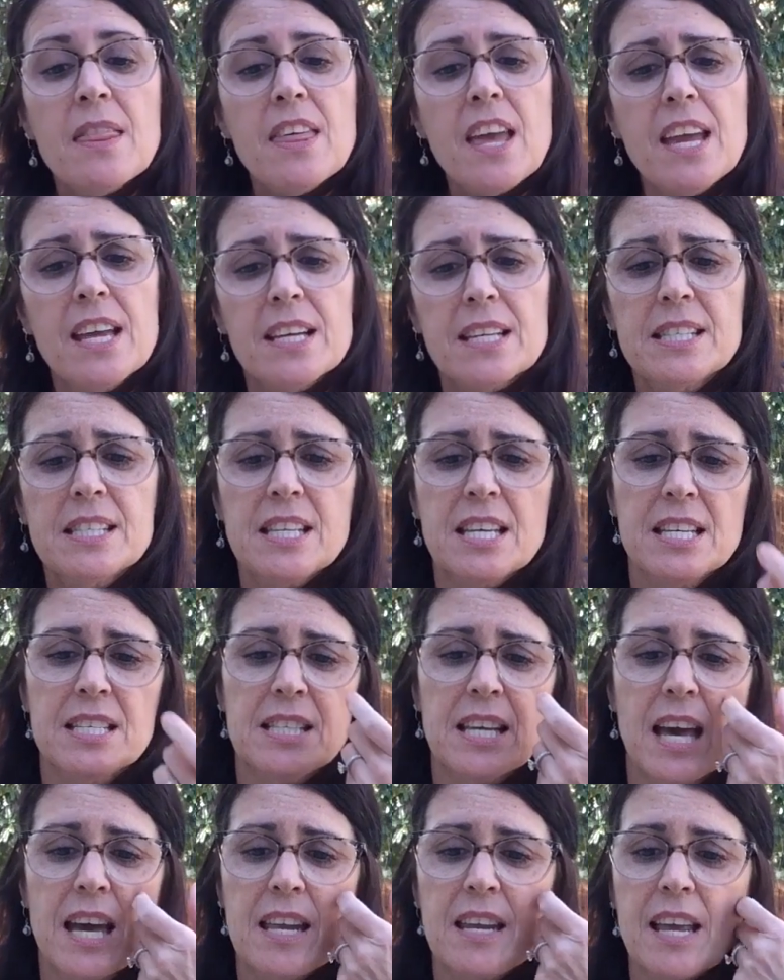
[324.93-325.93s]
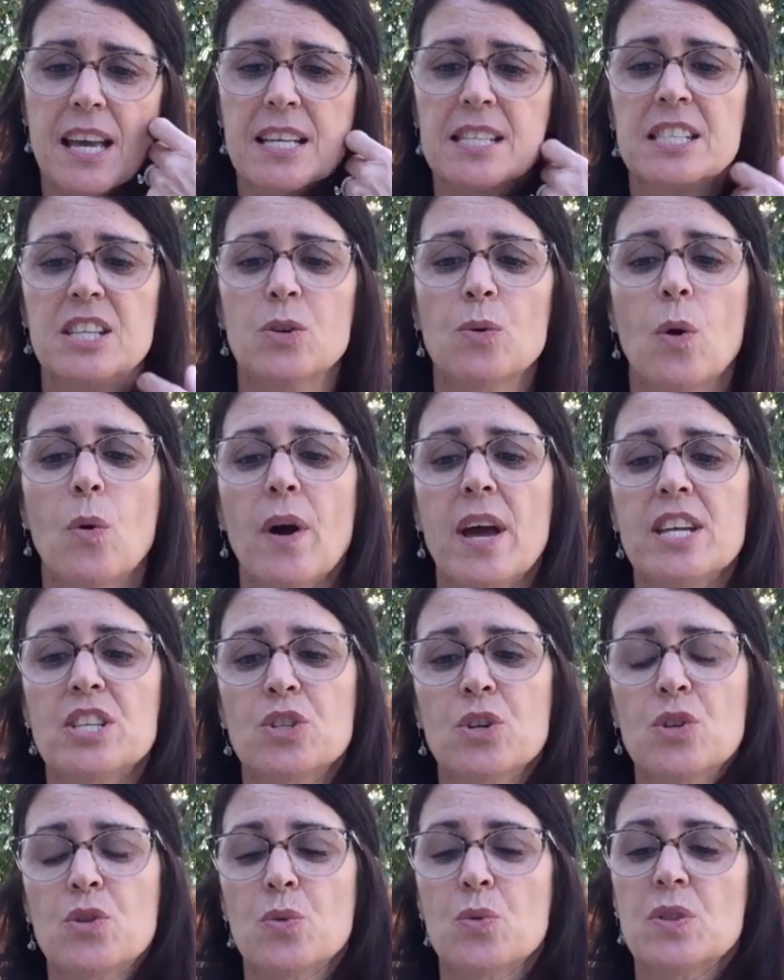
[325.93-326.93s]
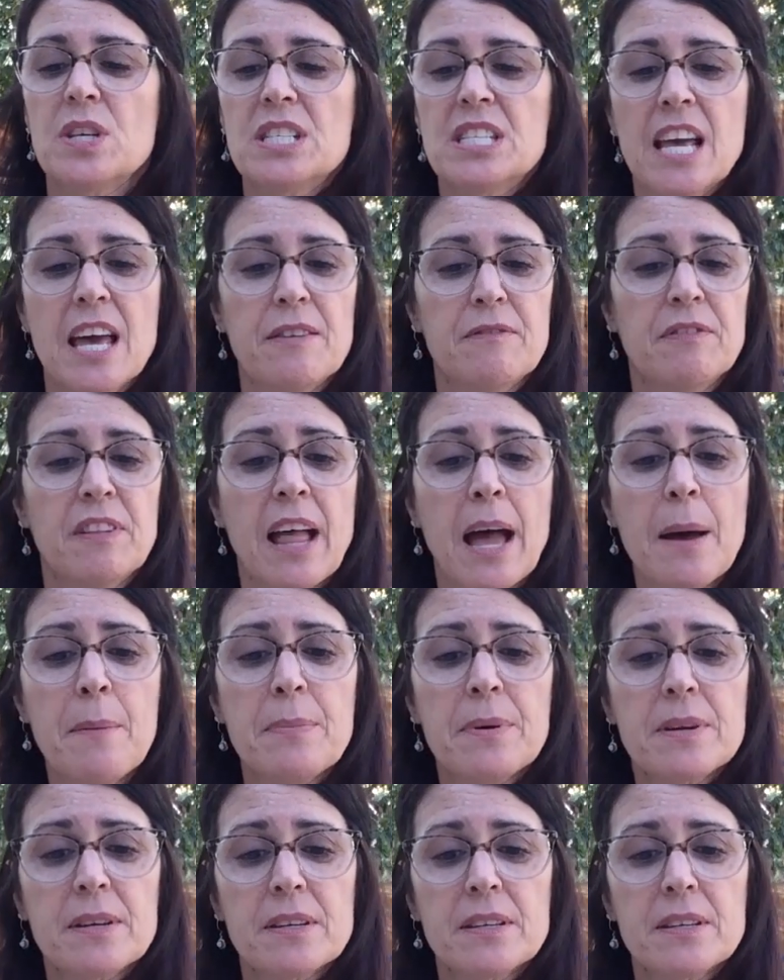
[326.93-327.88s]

Thanks, he said as Zero entered through the tent flap.